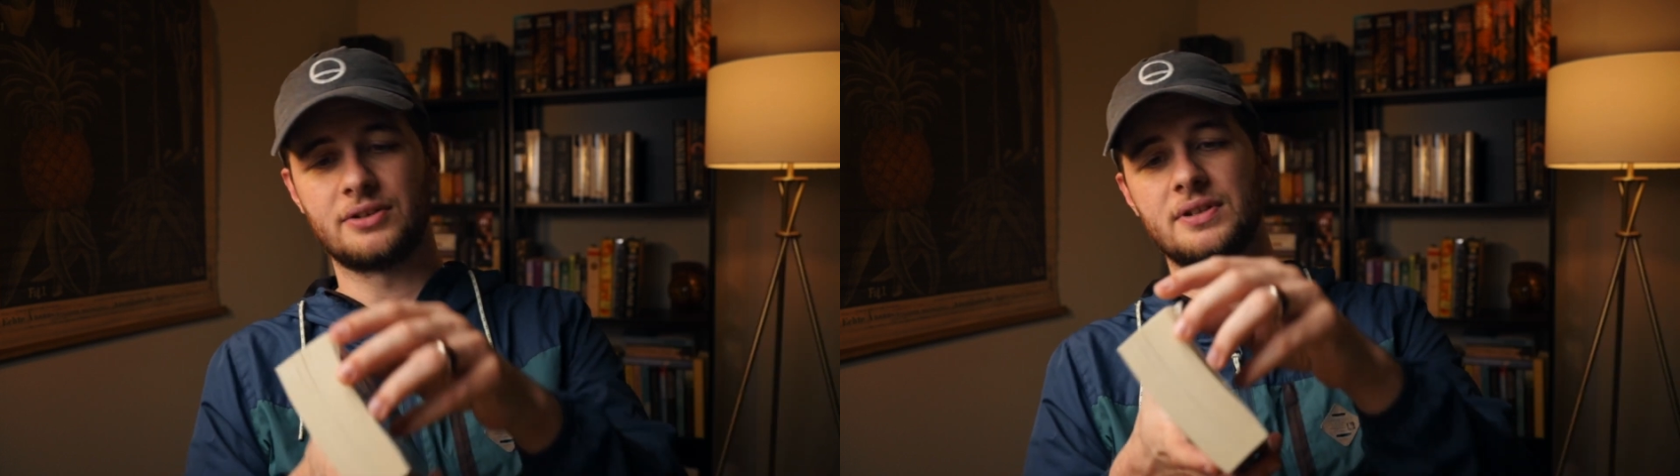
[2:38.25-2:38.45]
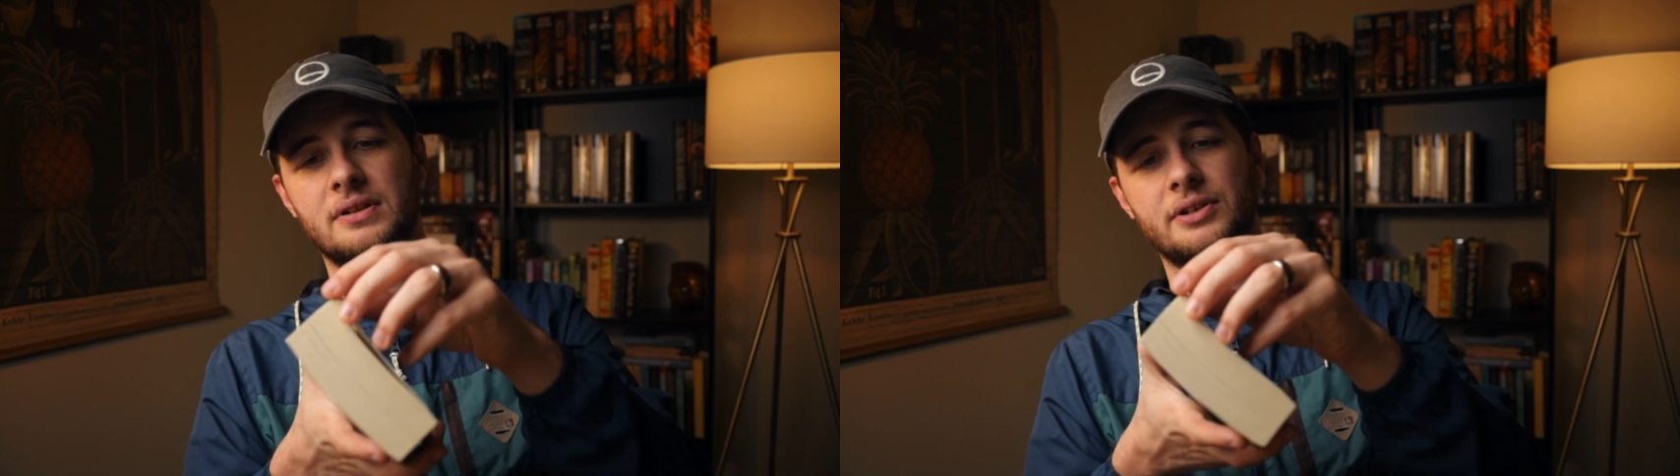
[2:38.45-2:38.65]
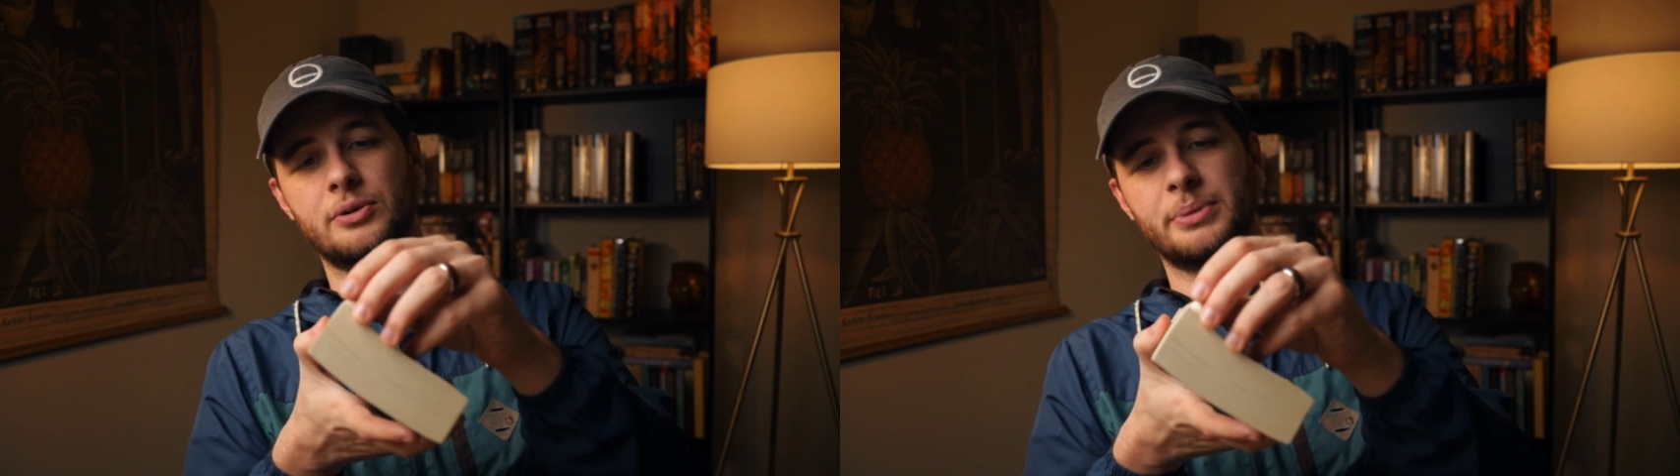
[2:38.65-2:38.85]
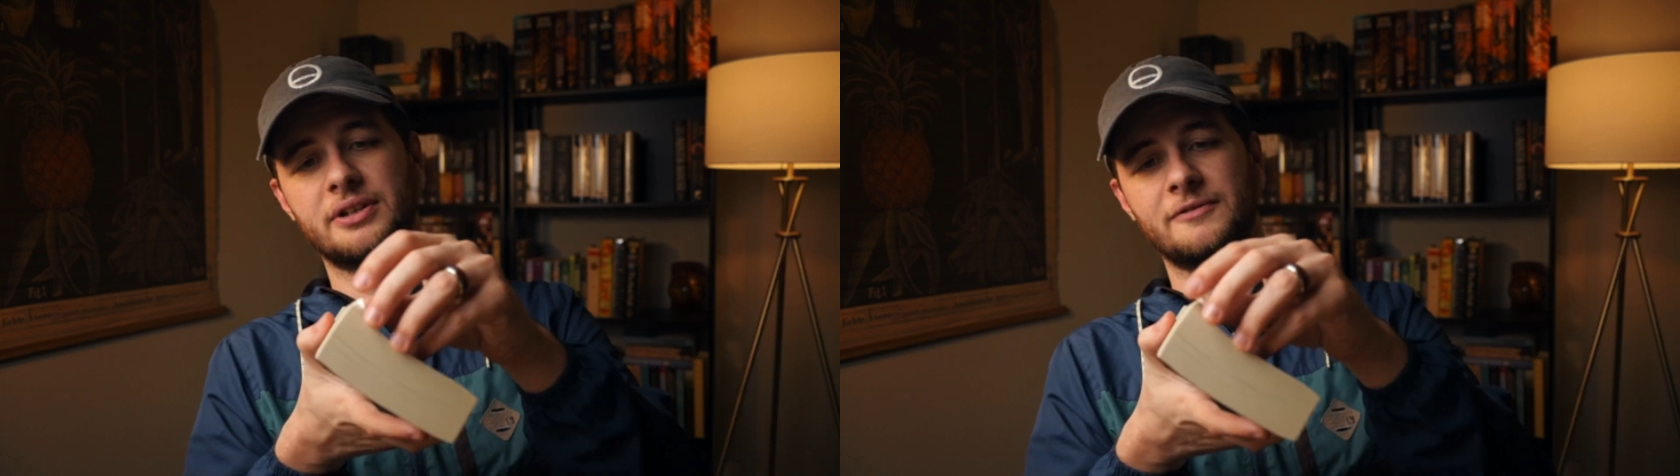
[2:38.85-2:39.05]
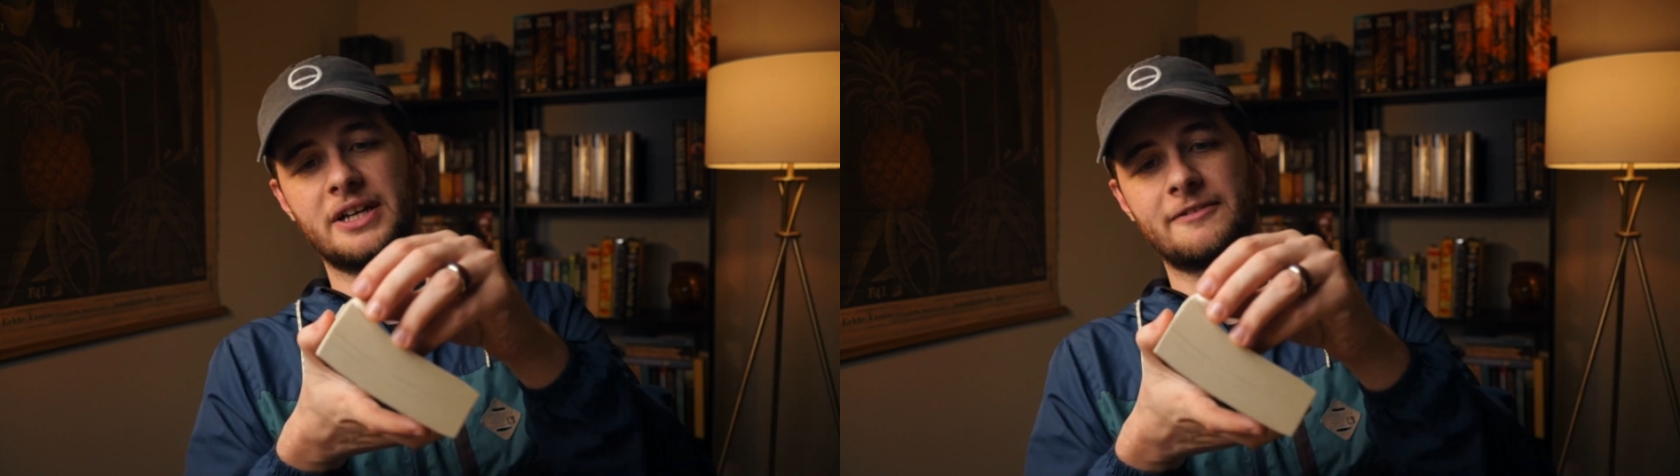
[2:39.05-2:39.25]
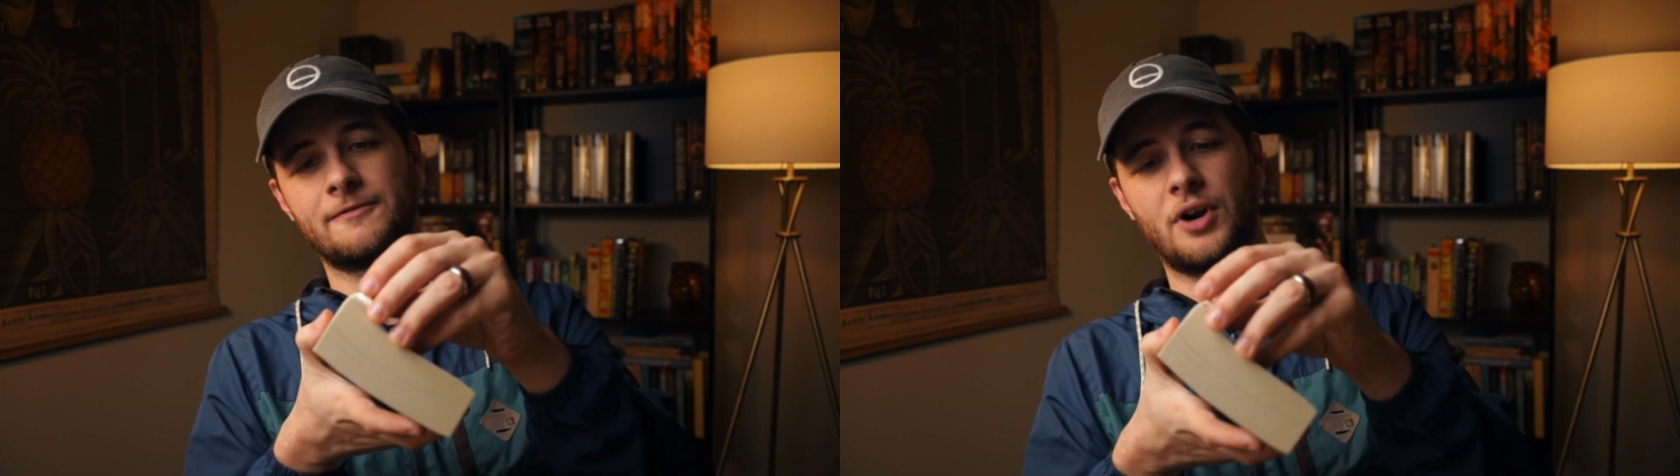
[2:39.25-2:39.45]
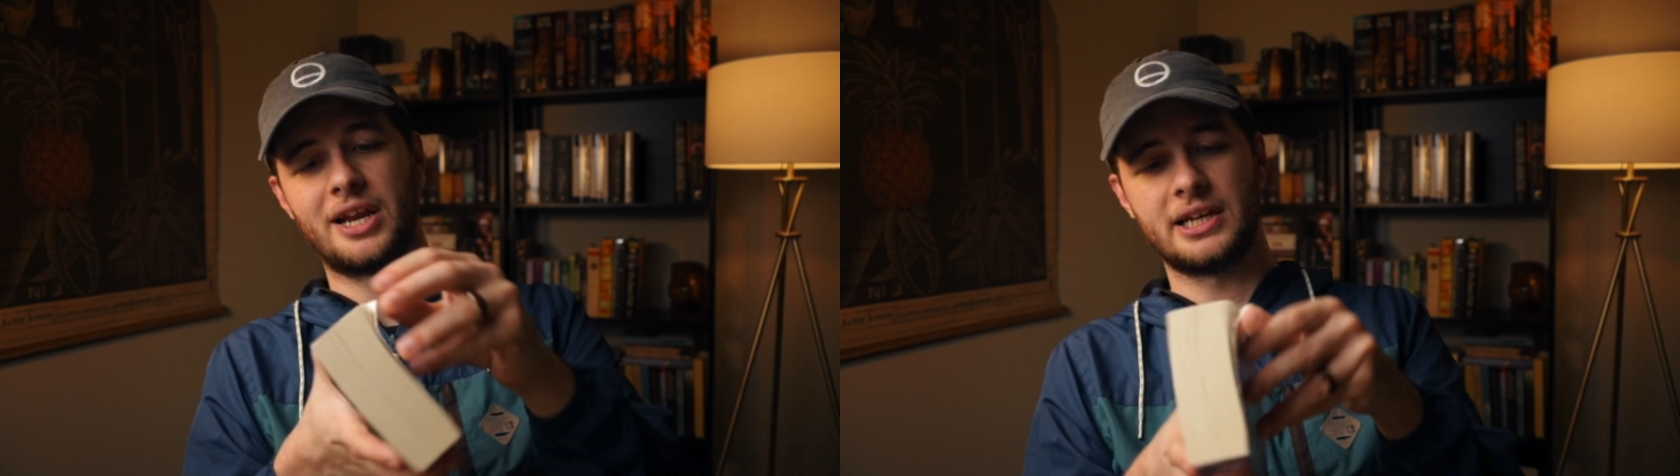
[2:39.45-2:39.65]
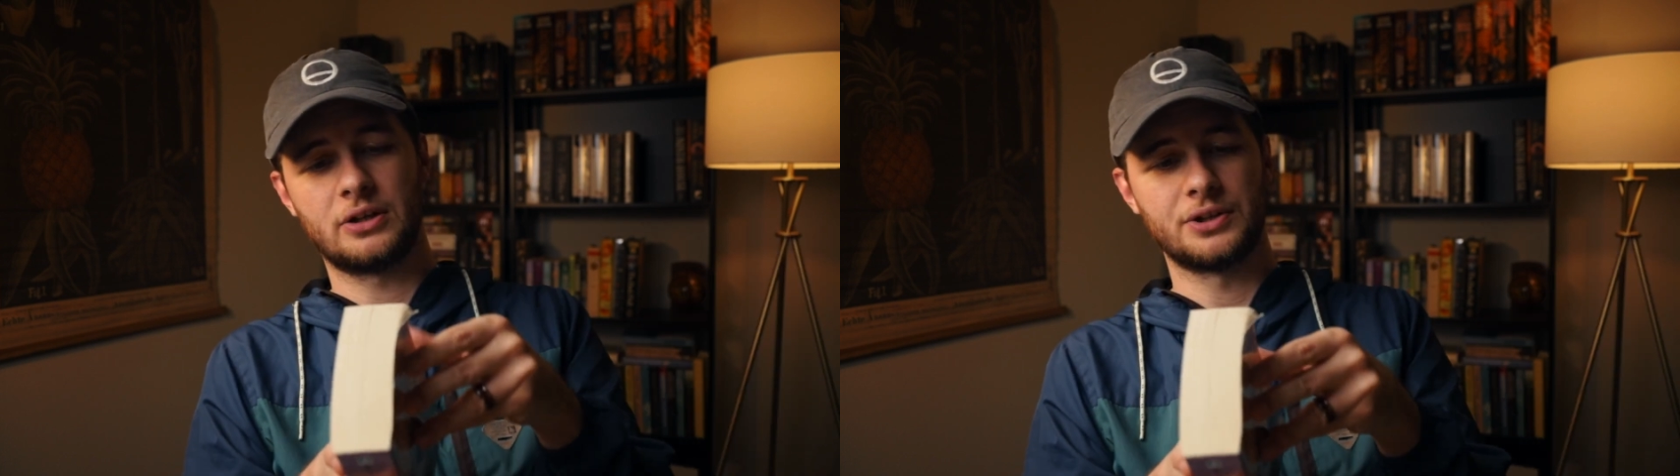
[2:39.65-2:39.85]
there's a little bit of like
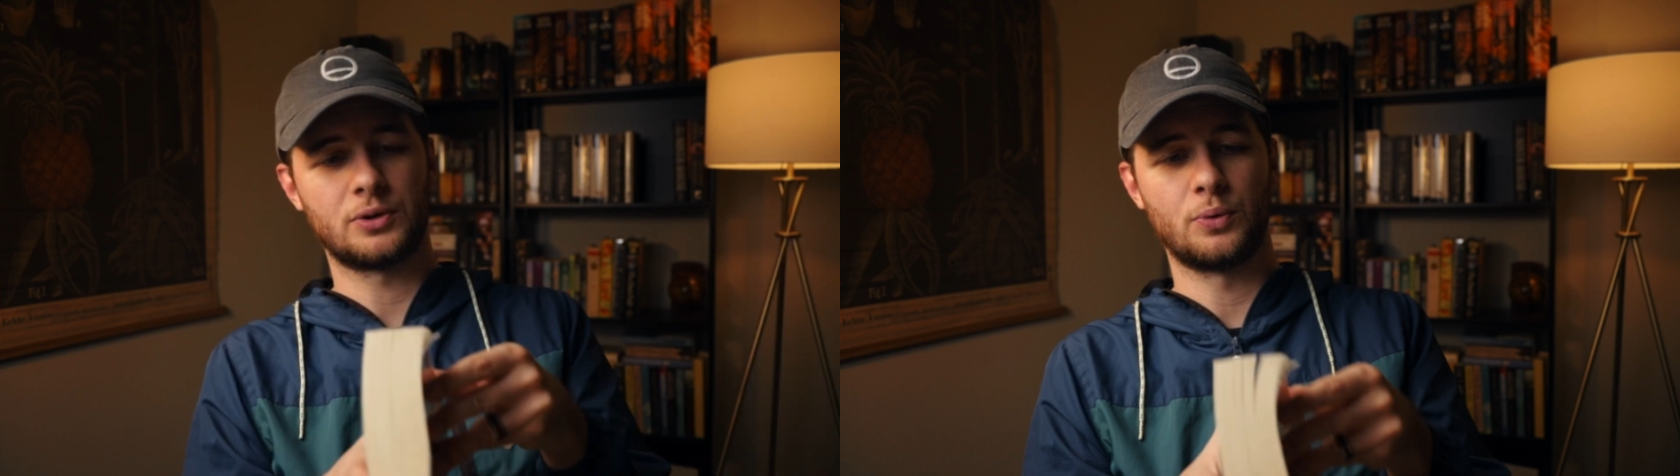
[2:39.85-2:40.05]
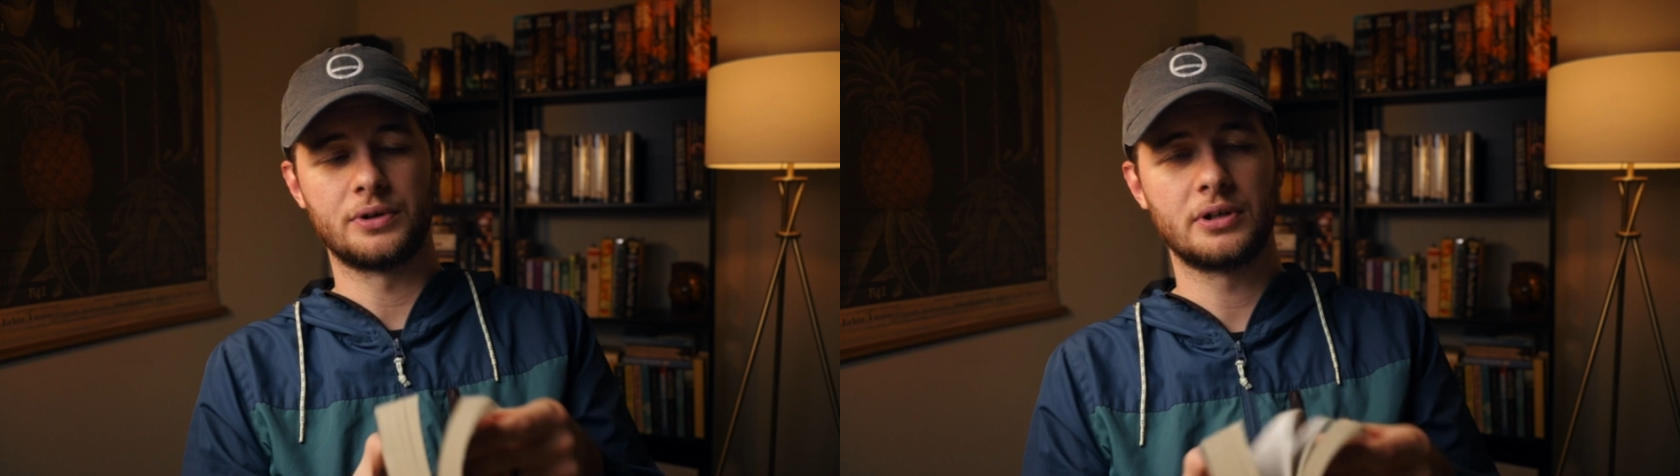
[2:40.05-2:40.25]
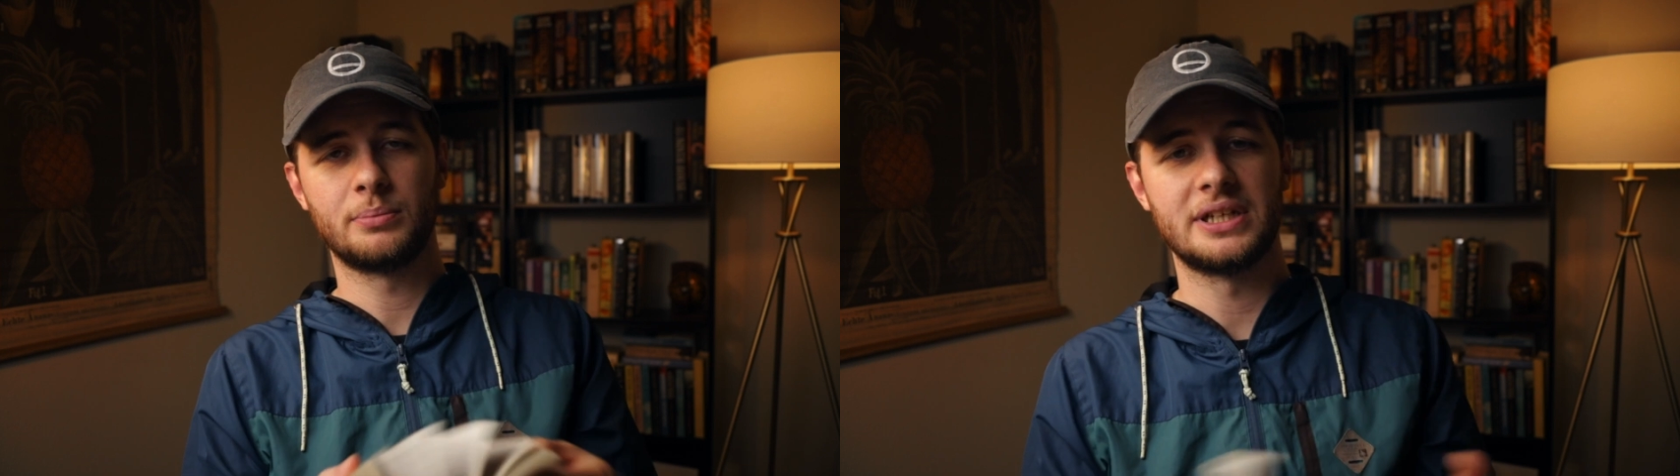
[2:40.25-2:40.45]
fraying on the corner,